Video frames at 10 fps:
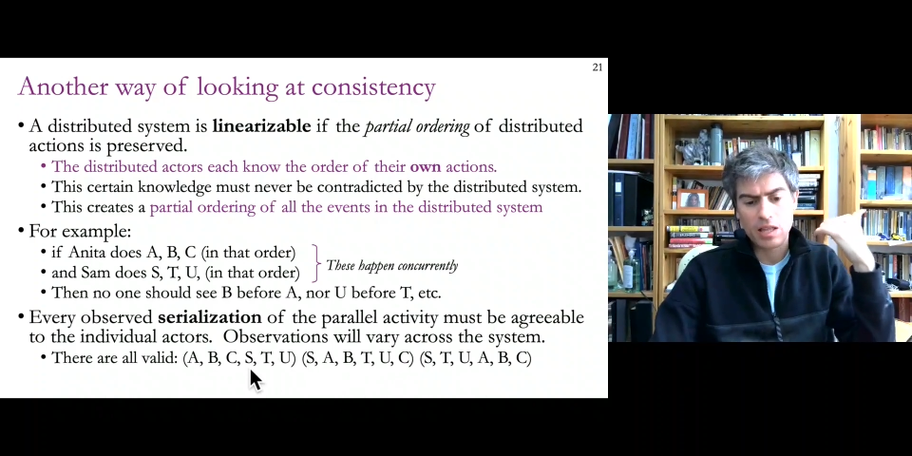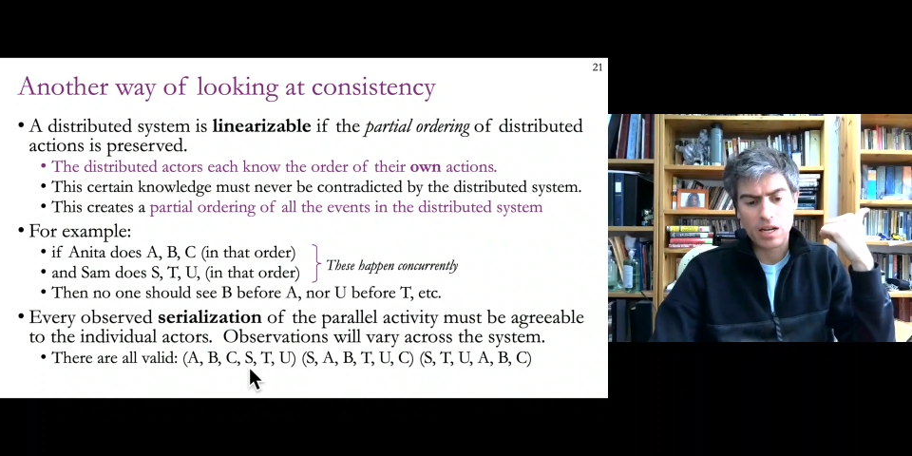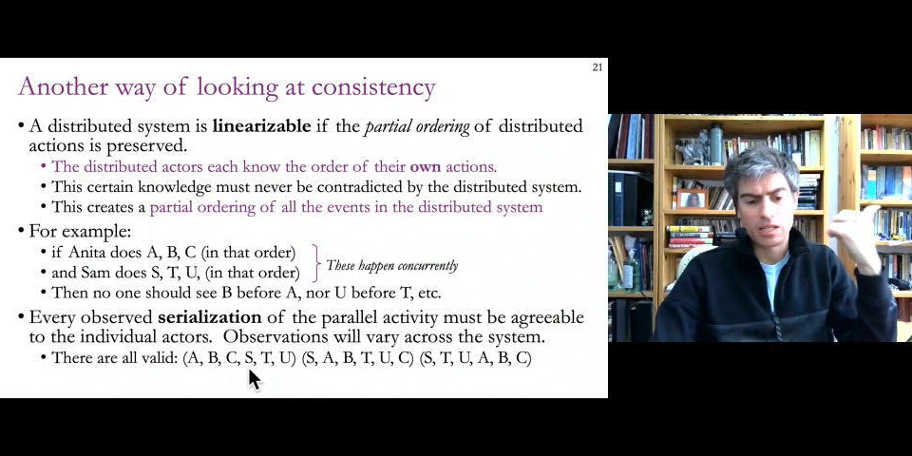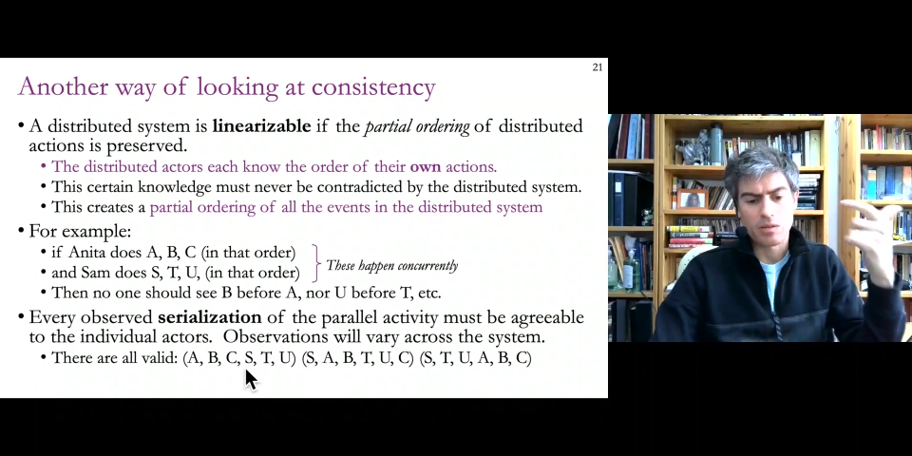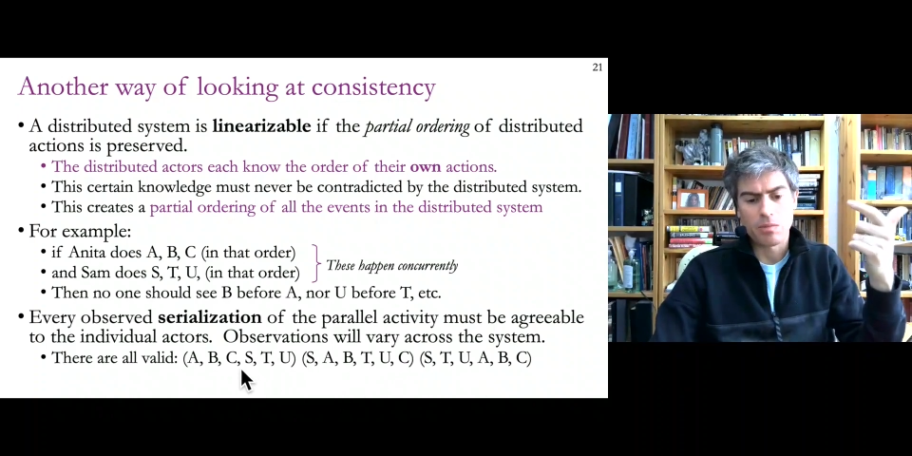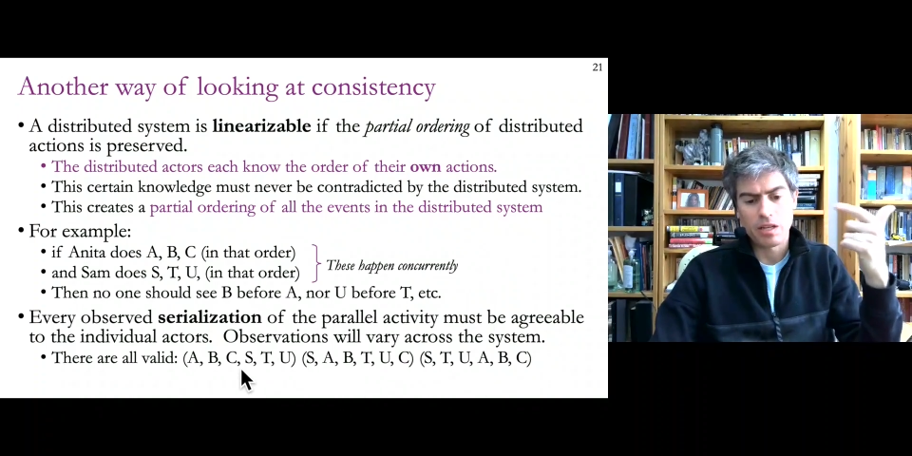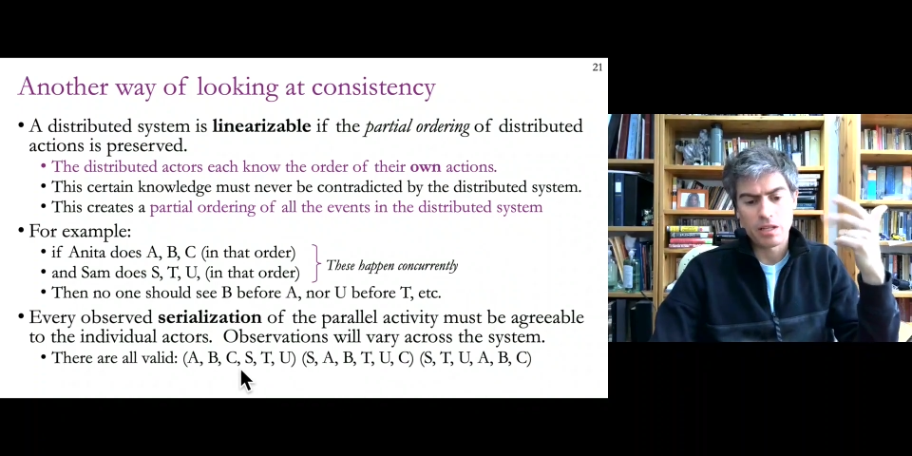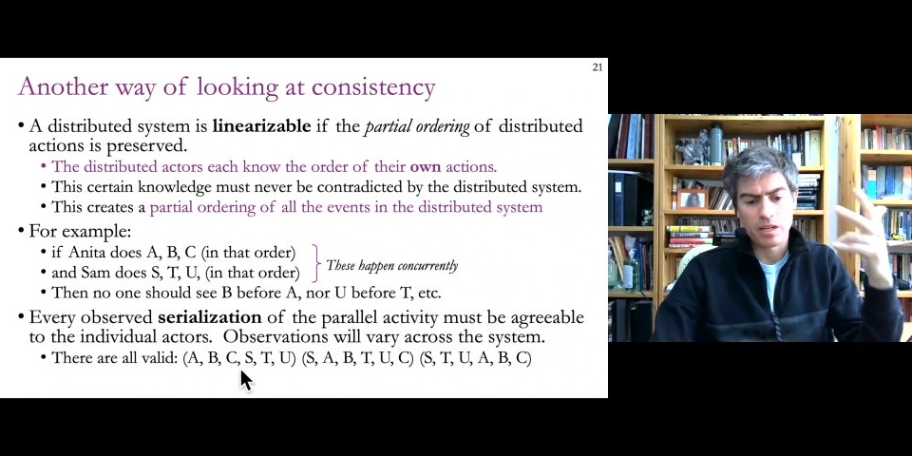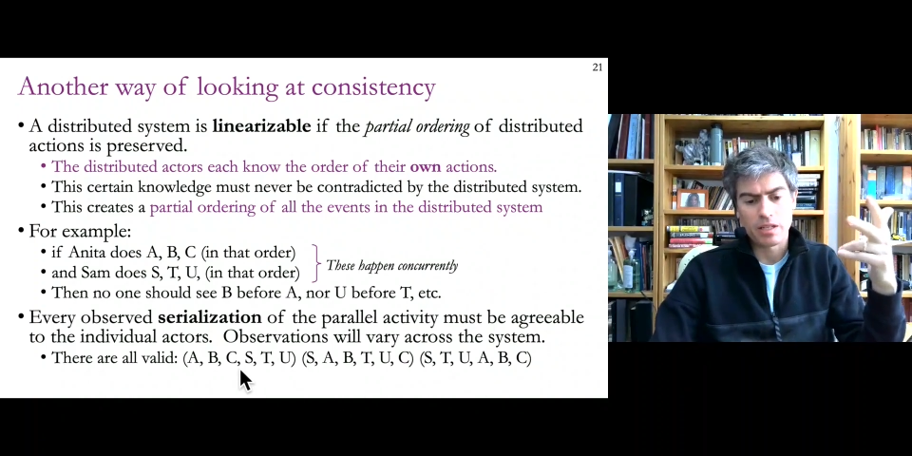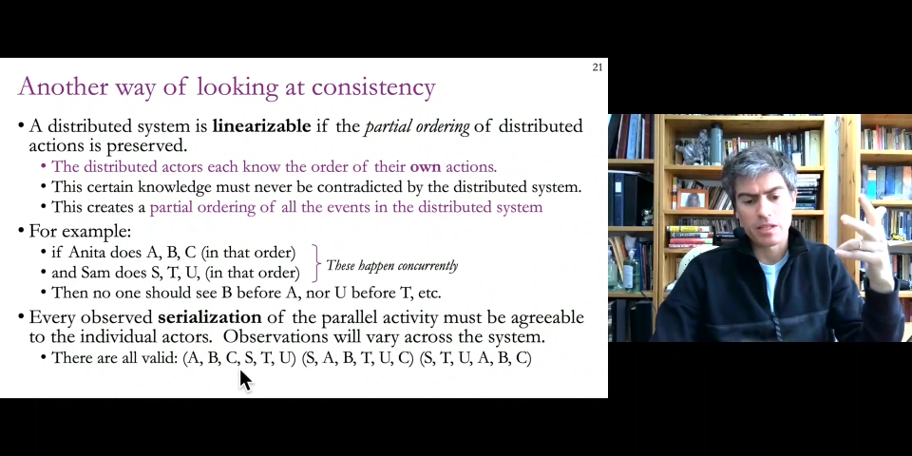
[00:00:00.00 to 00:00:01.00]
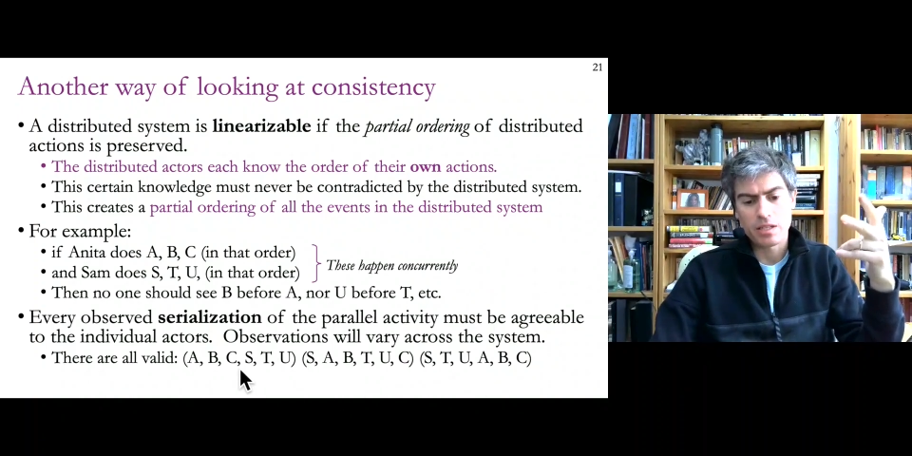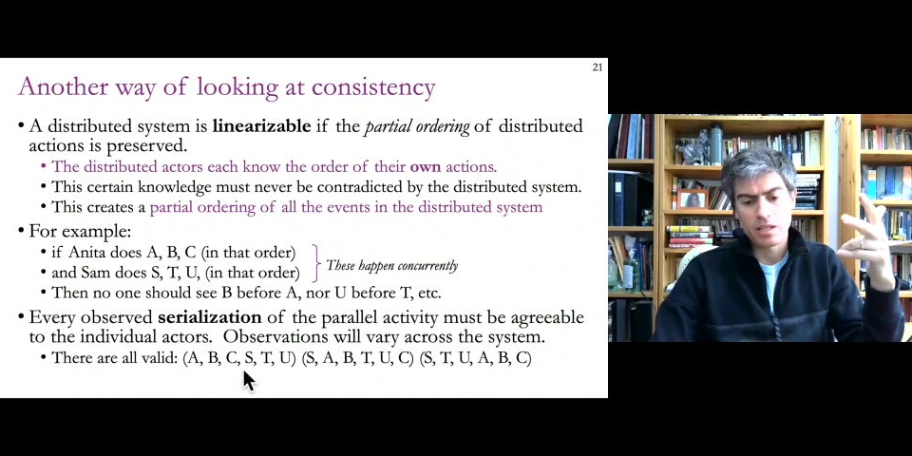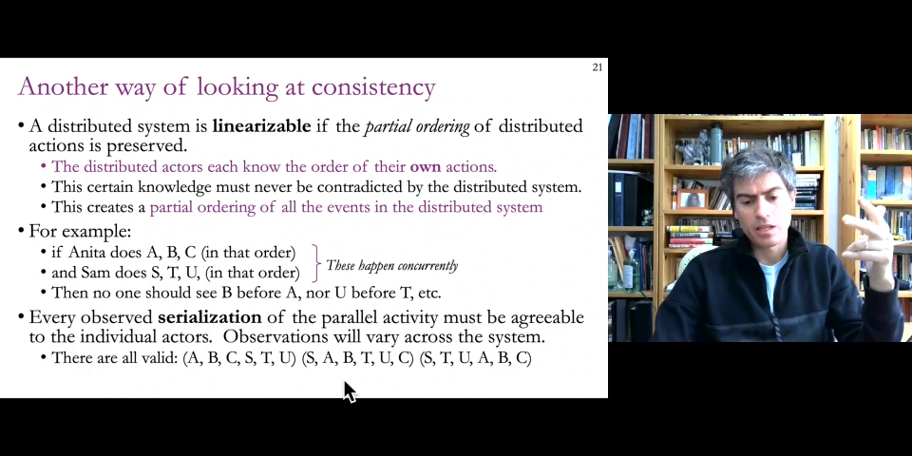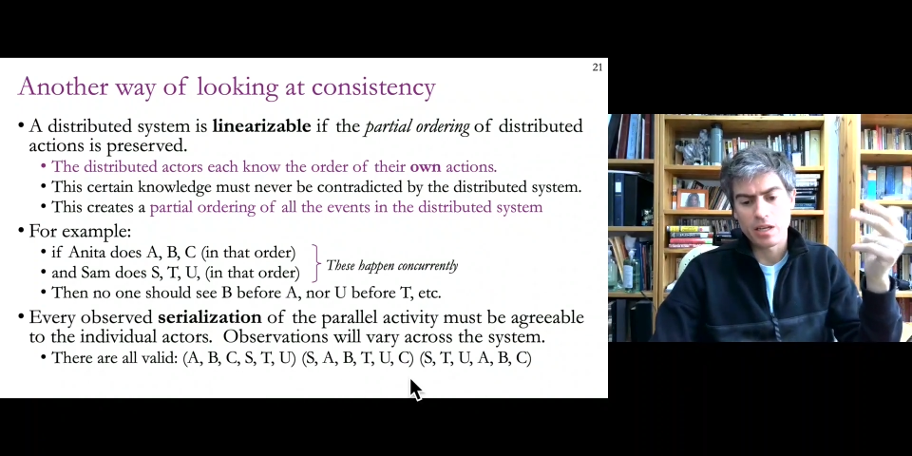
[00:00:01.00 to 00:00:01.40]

then I did B, then I did C,